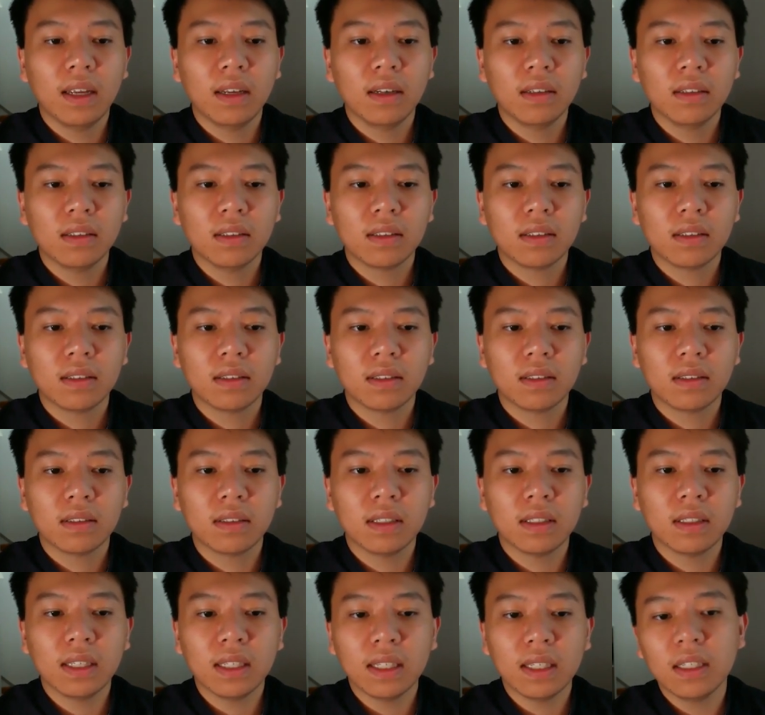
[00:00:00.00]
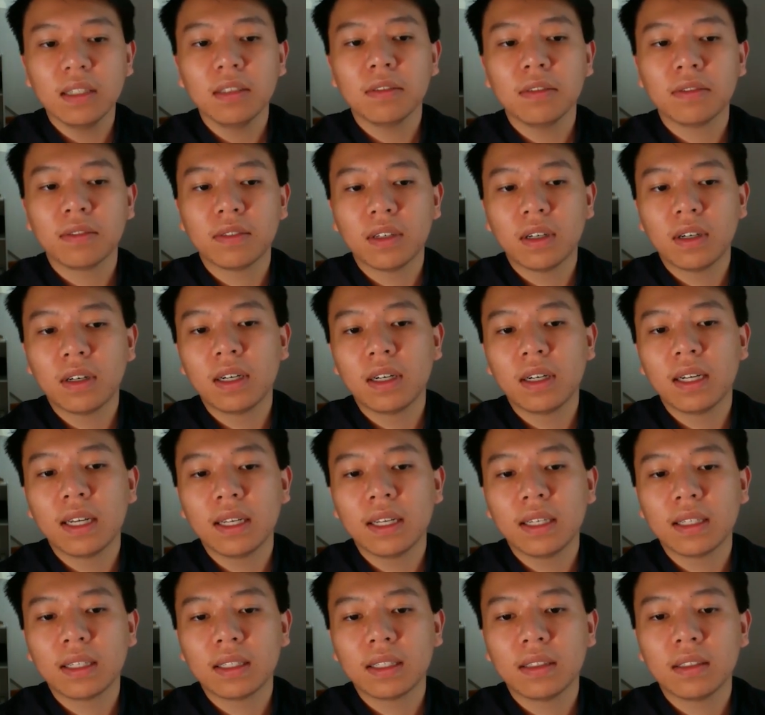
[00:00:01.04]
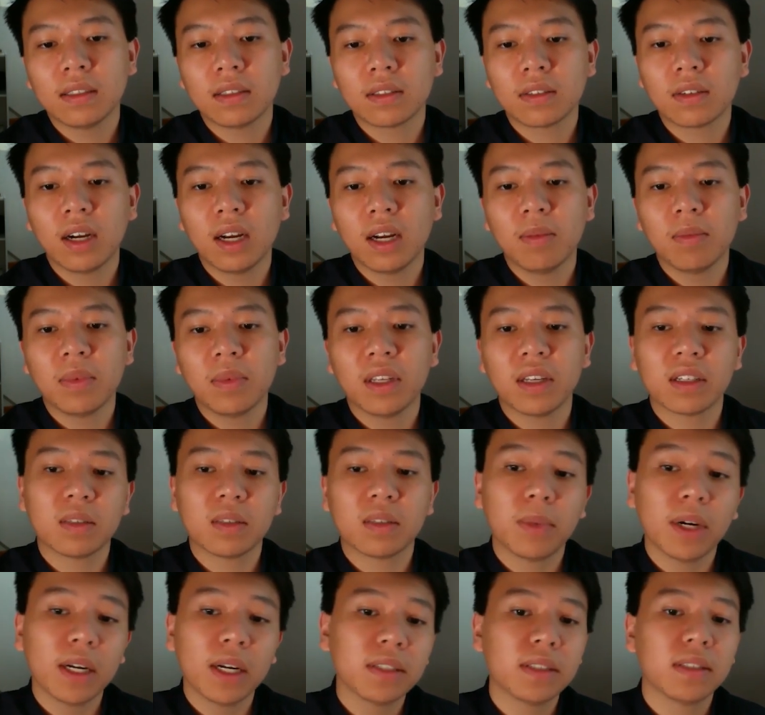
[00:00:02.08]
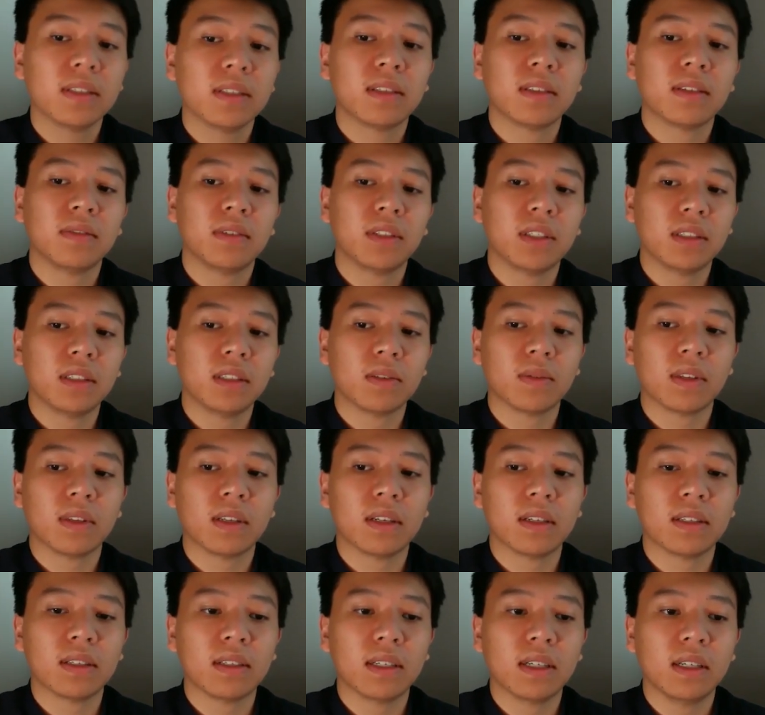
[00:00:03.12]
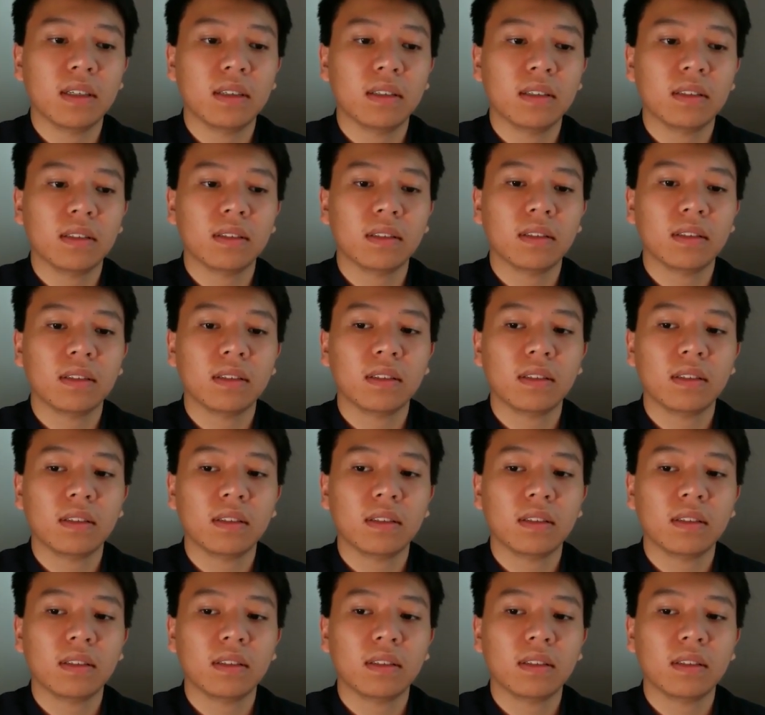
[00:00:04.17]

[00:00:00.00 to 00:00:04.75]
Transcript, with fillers: And if RNA can describe the expressions of genes within a cell,